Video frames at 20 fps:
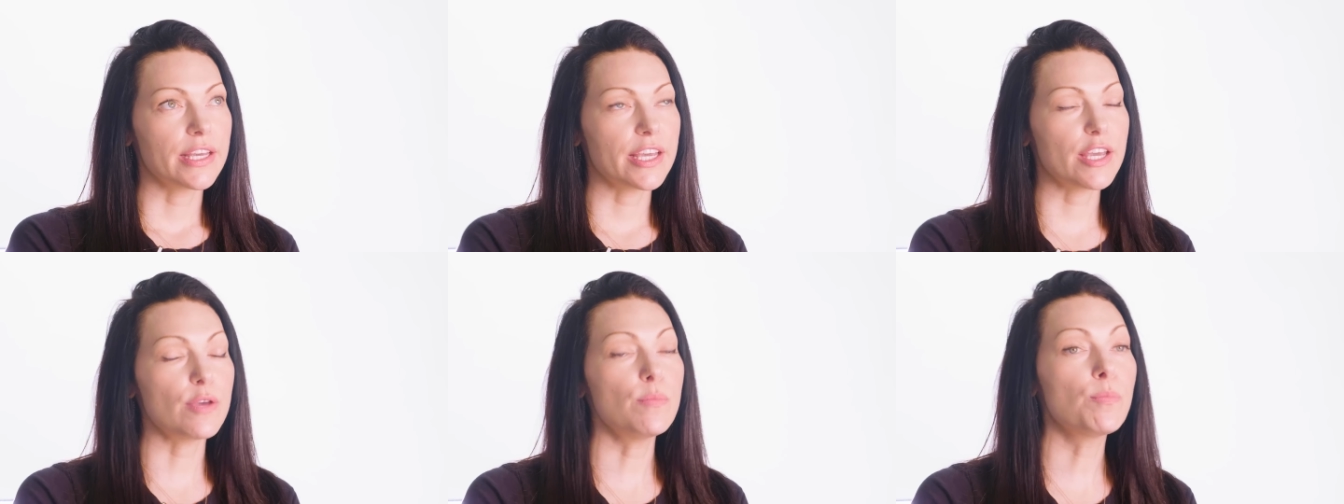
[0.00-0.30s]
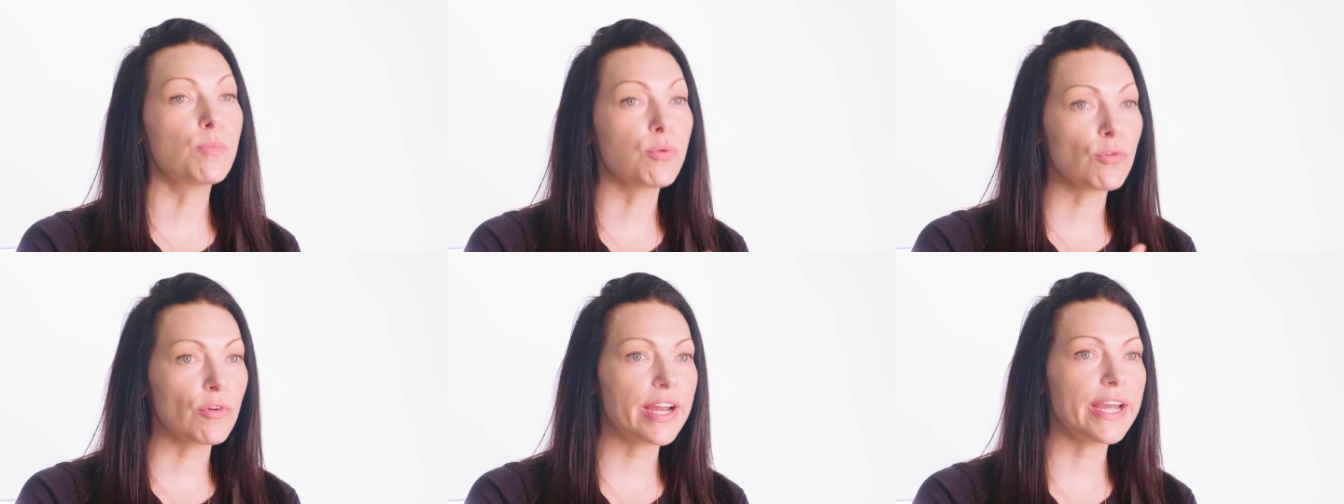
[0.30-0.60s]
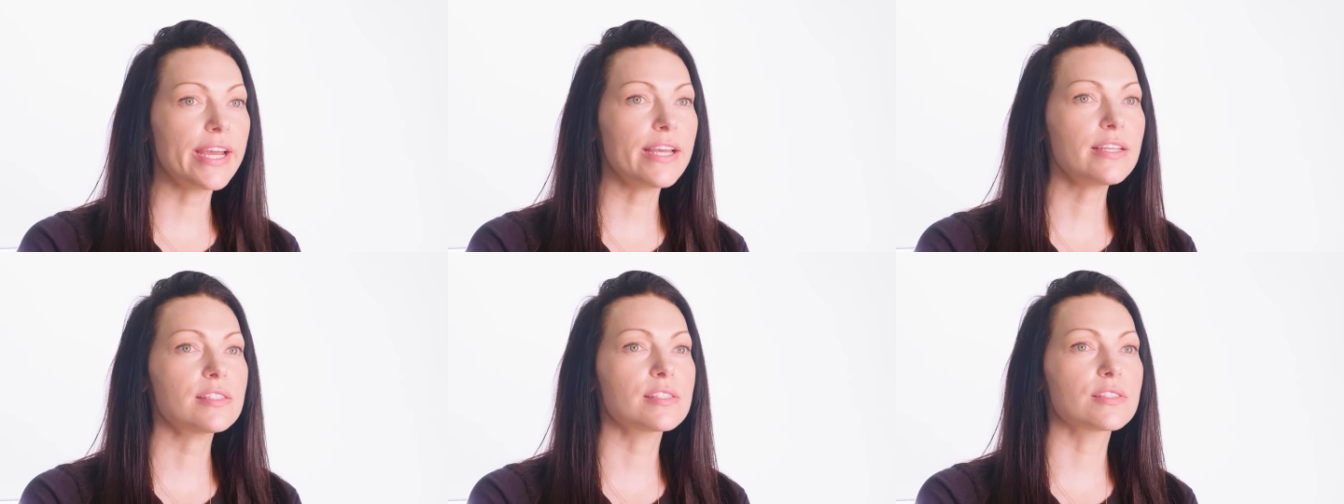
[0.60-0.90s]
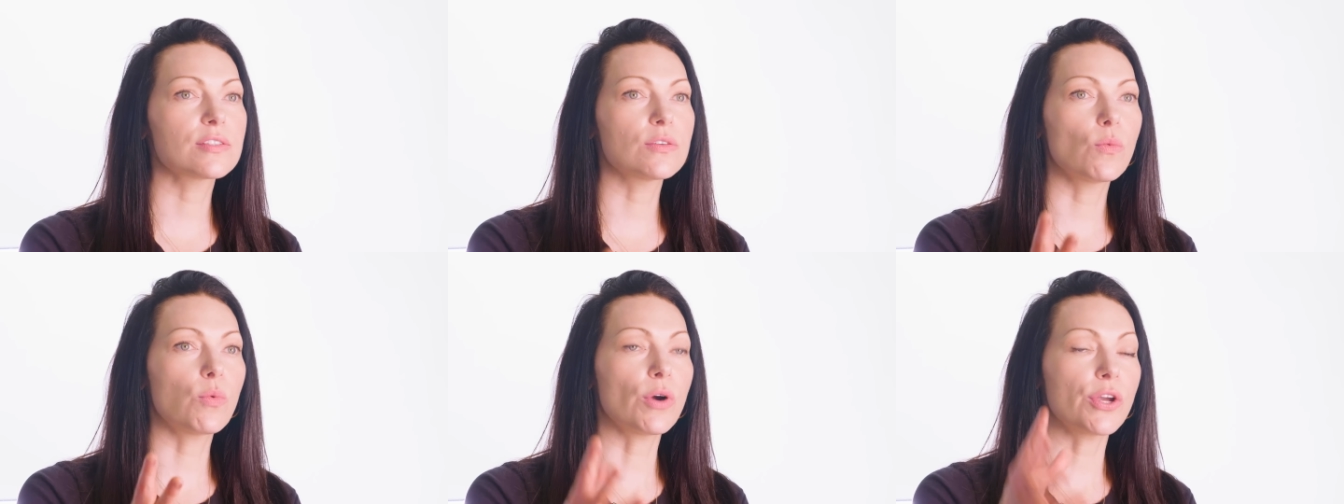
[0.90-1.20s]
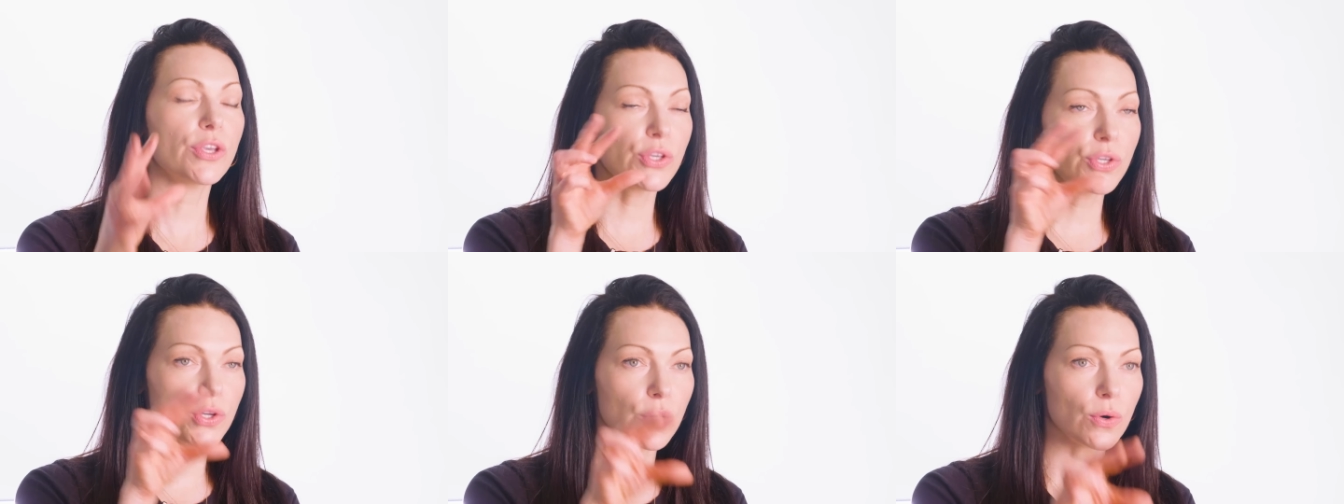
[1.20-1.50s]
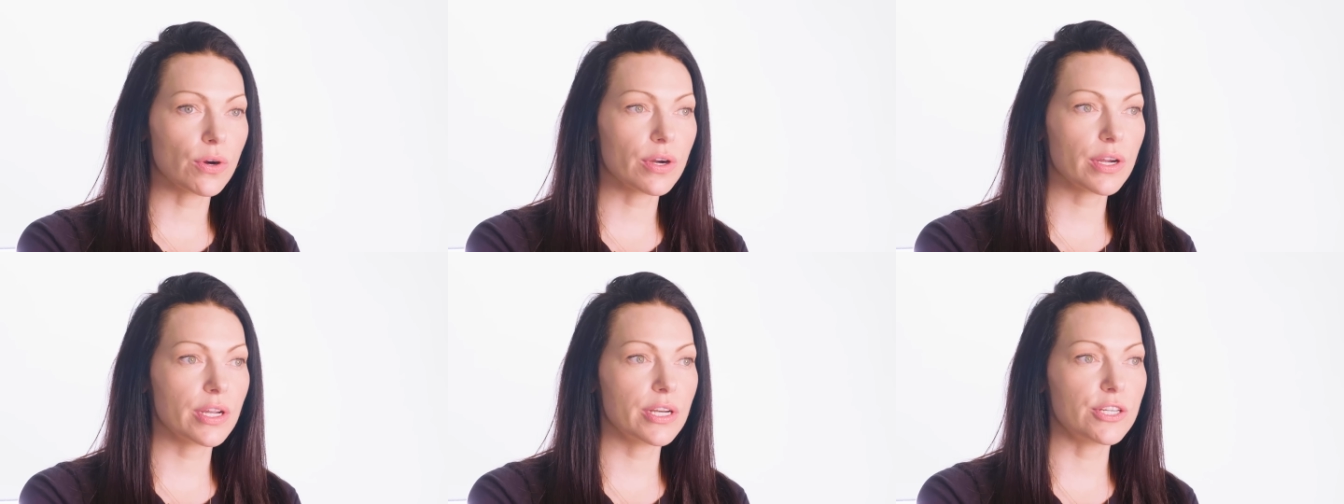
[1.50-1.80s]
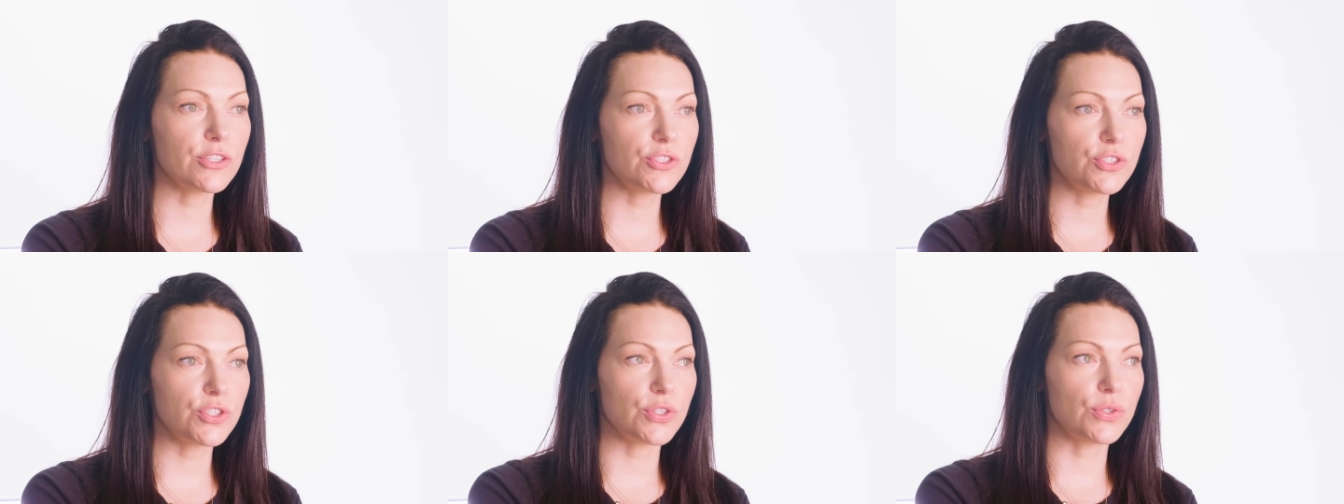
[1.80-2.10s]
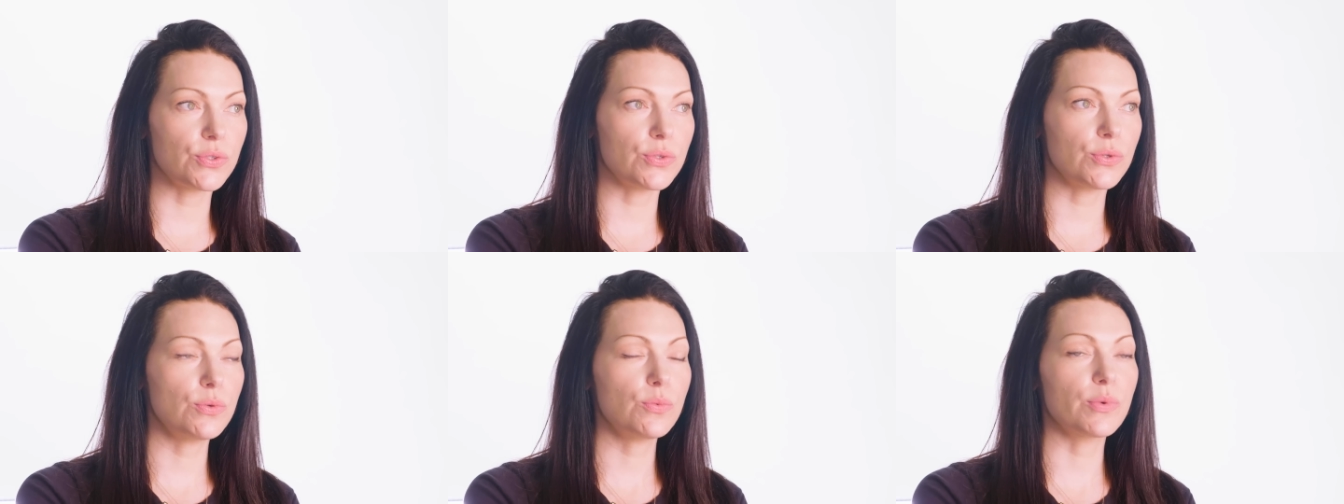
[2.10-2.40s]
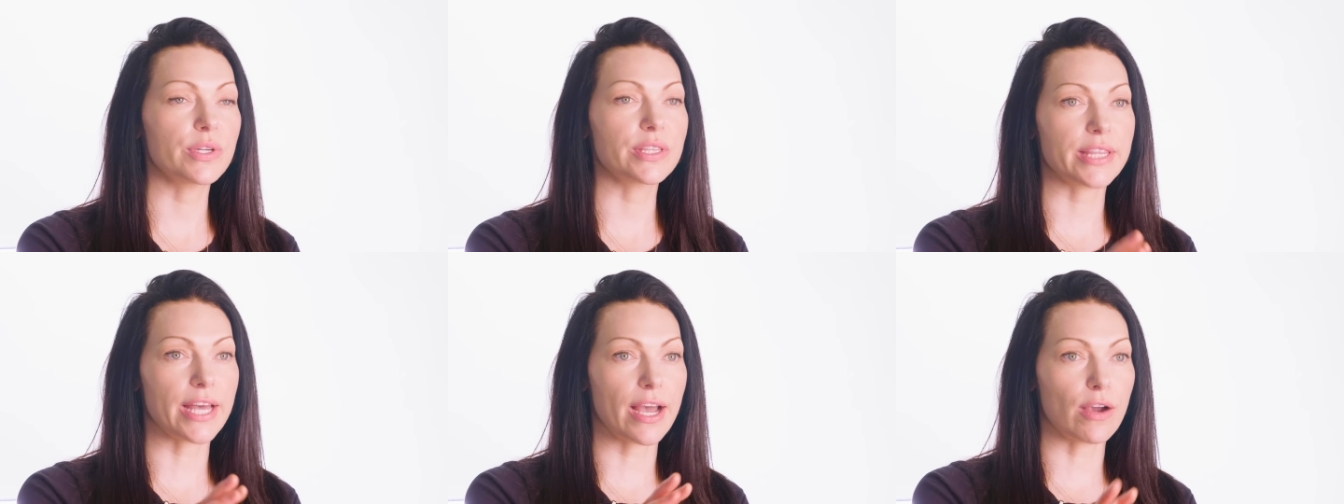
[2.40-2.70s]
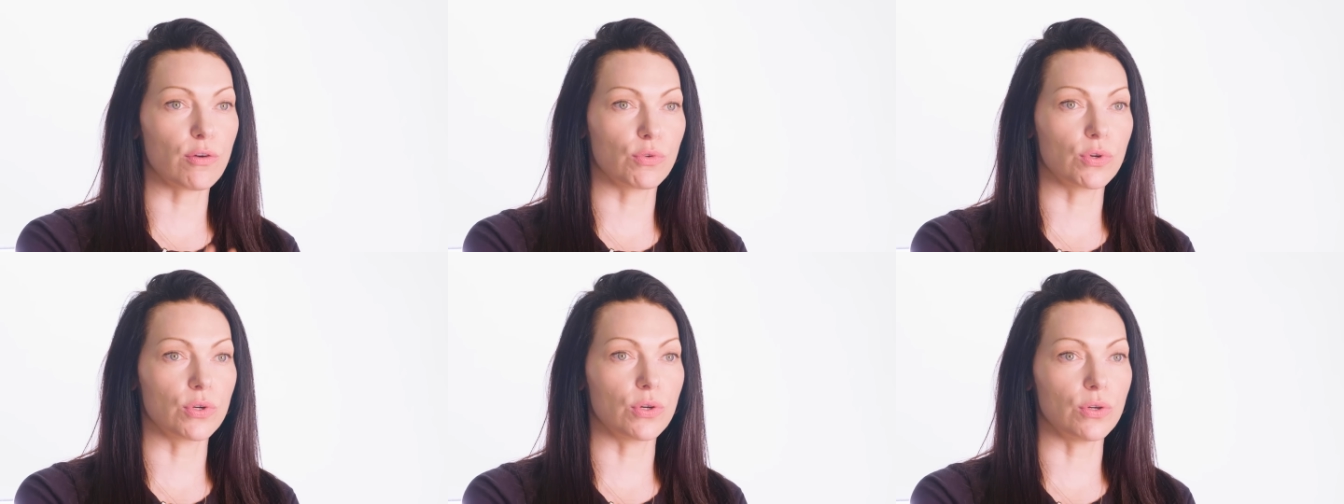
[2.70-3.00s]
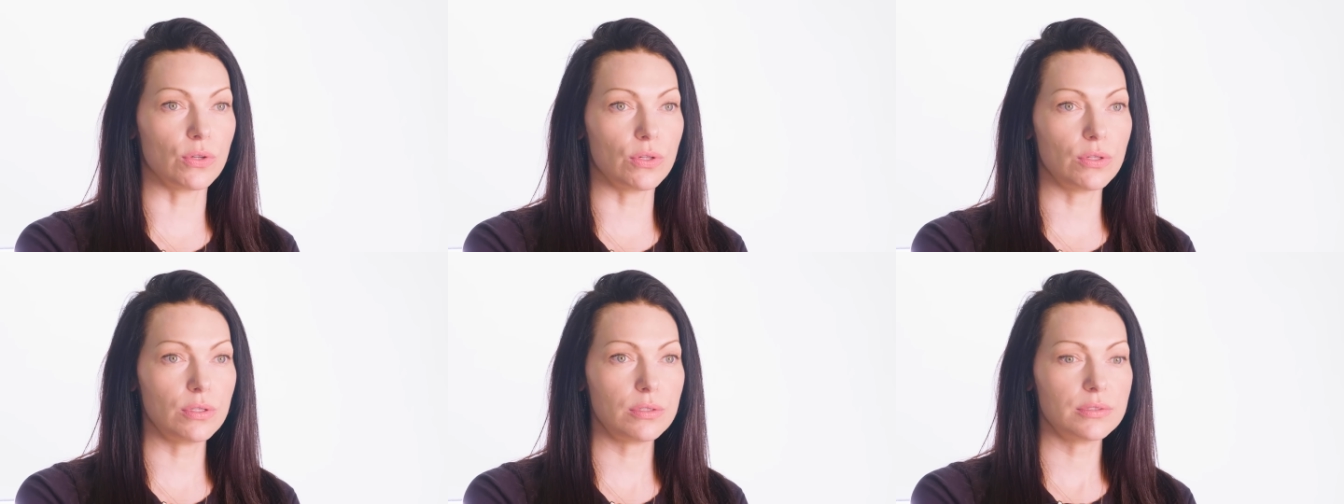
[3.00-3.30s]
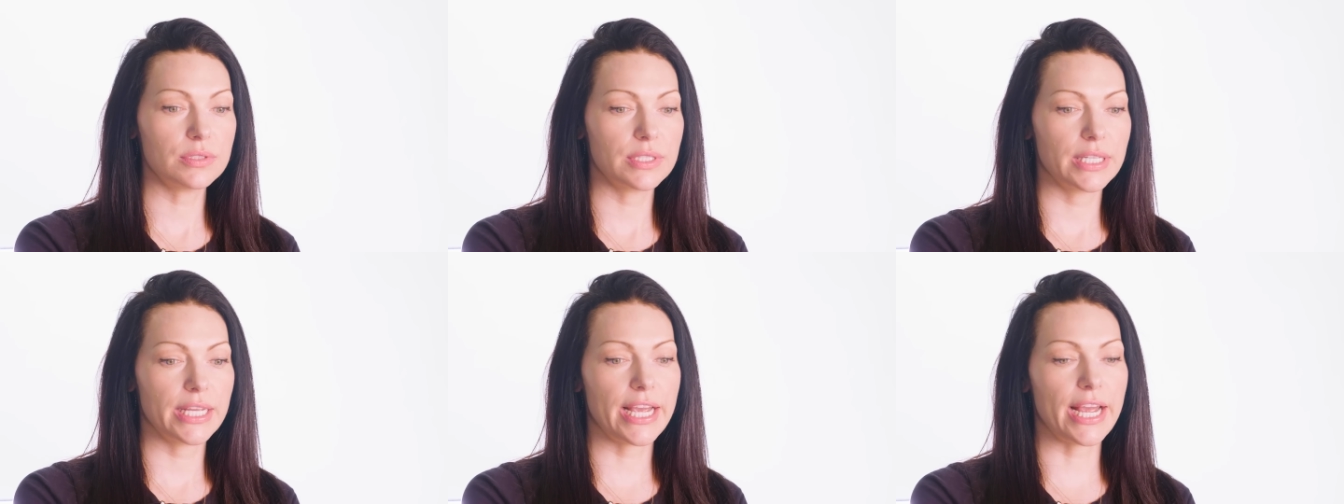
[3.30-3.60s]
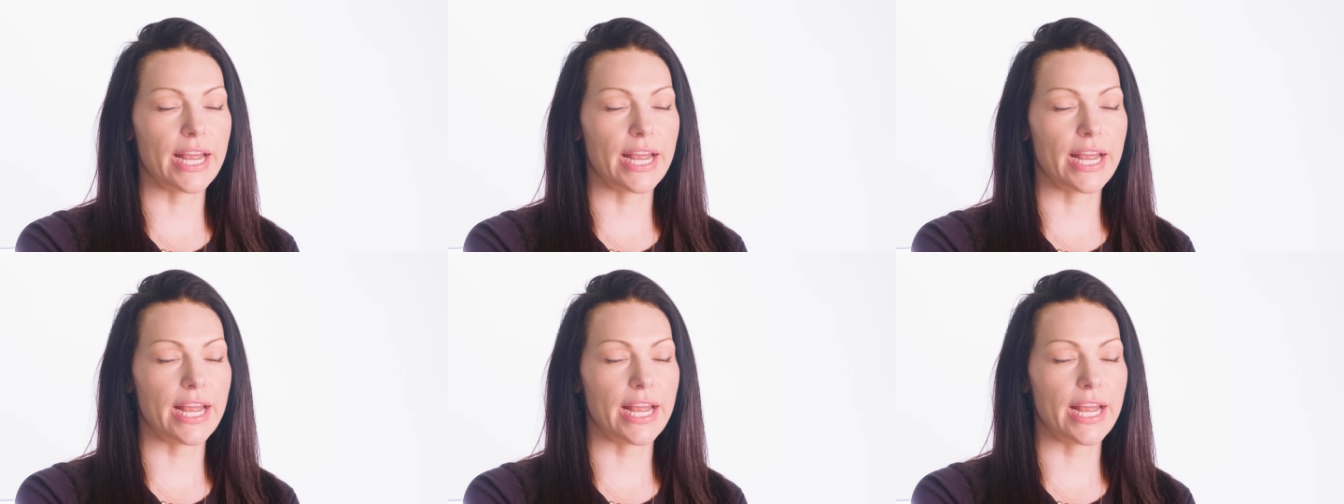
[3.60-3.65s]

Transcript: embrace what you're going to do with that role